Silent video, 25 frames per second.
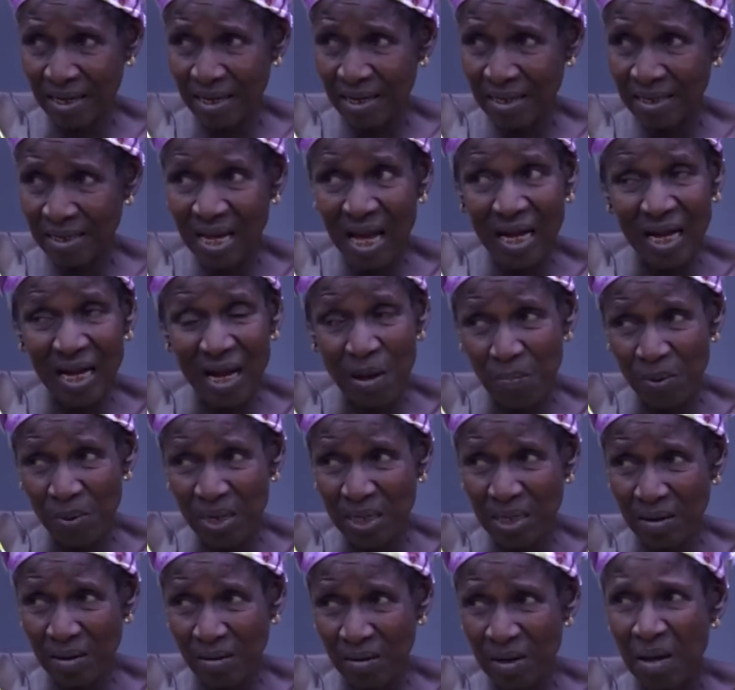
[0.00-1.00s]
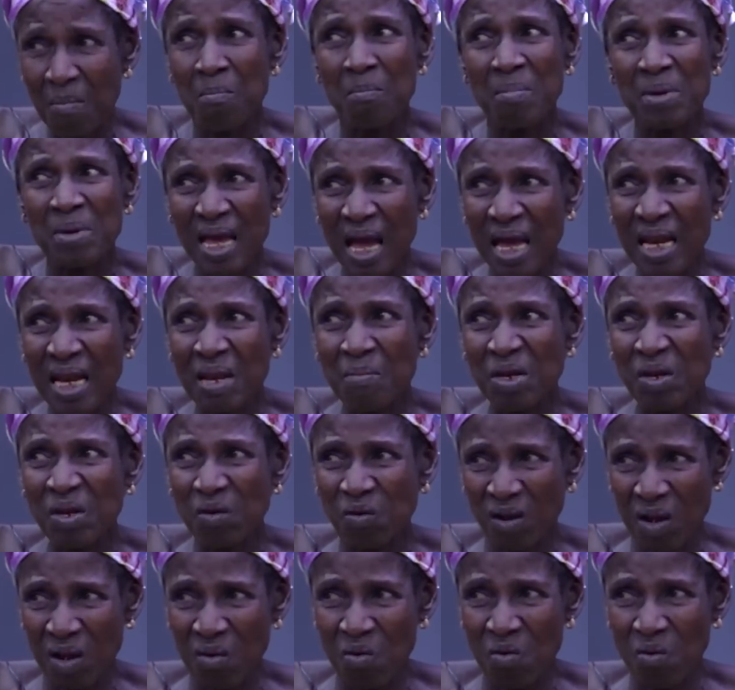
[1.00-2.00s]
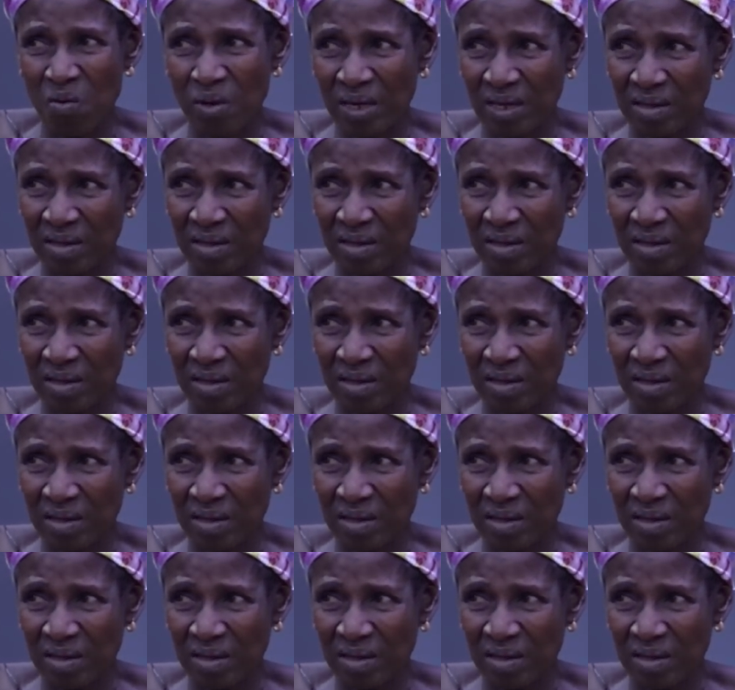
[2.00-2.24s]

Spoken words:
The account presser. Me and the medical uncle.